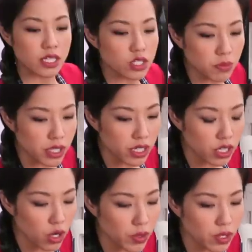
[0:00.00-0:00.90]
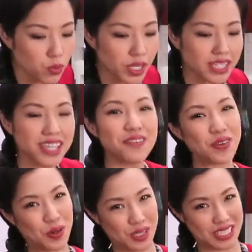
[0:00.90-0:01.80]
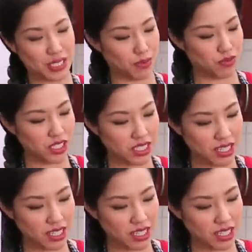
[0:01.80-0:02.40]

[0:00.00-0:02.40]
So I'm gonna go in with, of course, some fish